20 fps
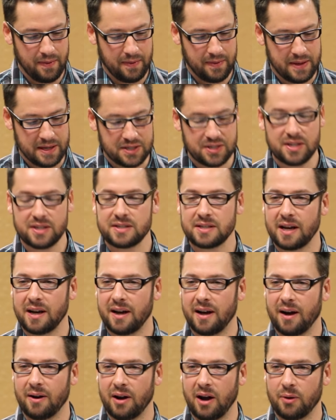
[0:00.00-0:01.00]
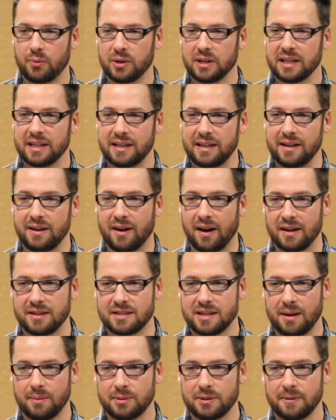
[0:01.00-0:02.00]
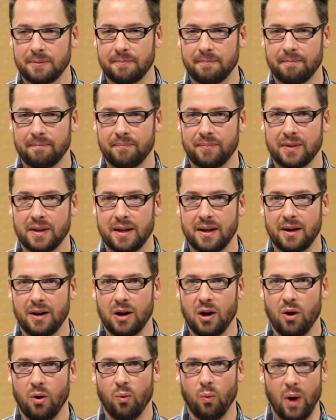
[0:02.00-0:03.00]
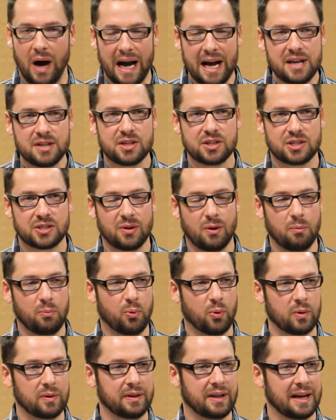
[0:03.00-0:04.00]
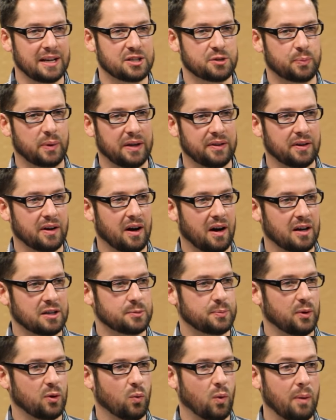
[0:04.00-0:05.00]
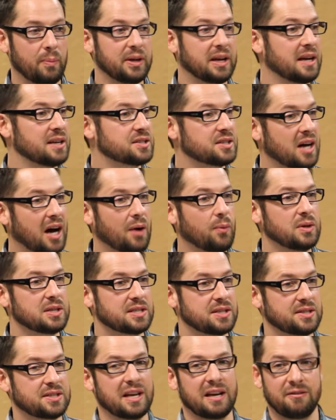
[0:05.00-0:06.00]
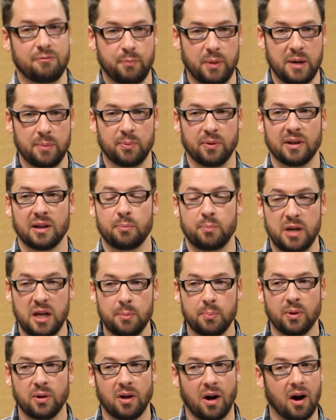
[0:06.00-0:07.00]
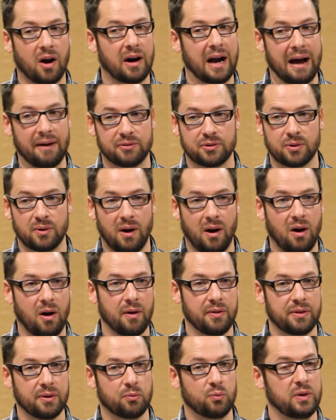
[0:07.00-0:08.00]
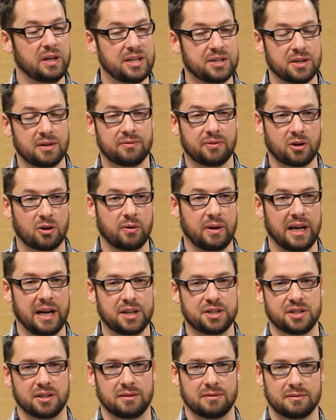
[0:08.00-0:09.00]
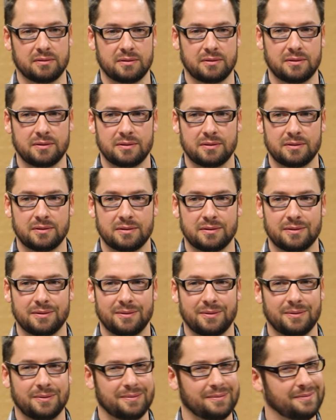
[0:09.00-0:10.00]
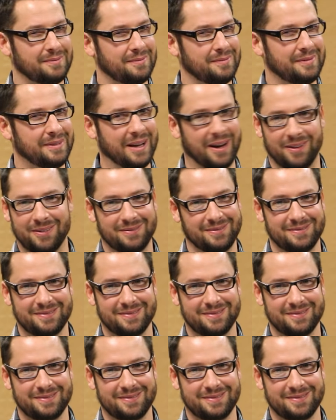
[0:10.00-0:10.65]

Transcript: This is a really neat concept. Why is it so important that I spread the gospel? Well, because God wants to save people, and people are, after all, the reason for creation. No.